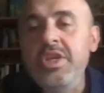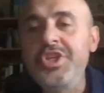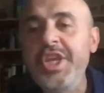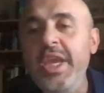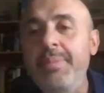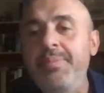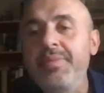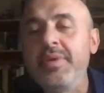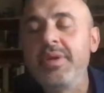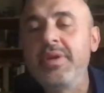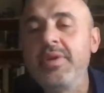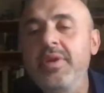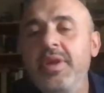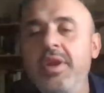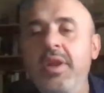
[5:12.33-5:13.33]
Sheep.
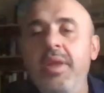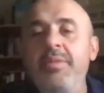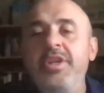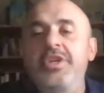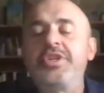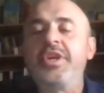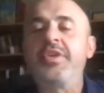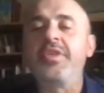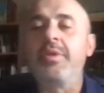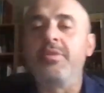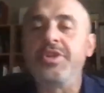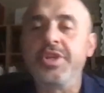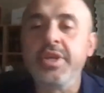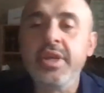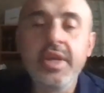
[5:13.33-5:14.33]
Here, let me just share some
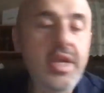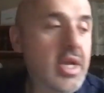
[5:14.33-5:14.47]
with you.